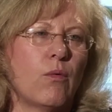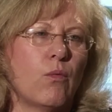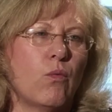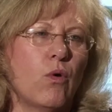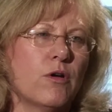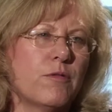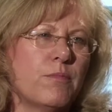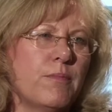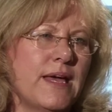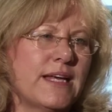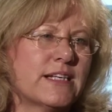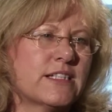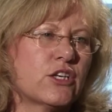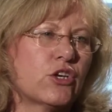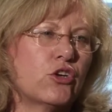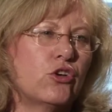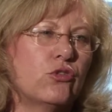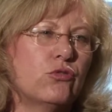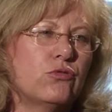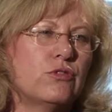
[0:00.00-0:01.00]
What makes a
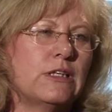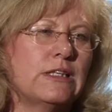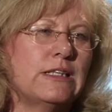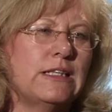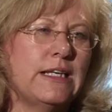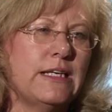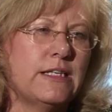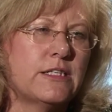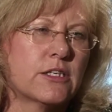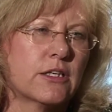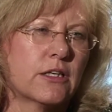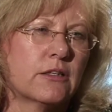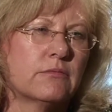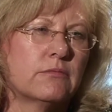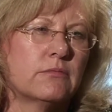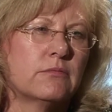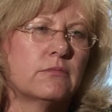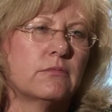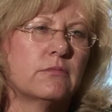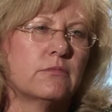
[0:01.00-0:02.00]
good leader
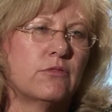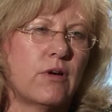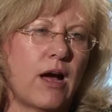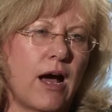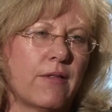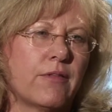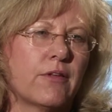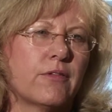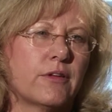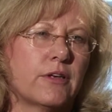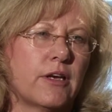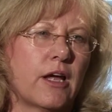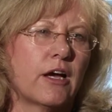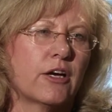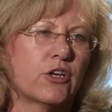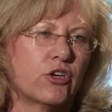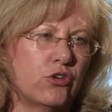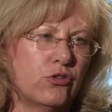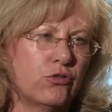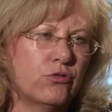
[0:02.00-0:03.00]
rather than
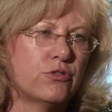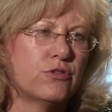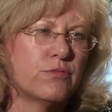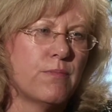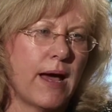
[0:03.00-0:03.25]
a good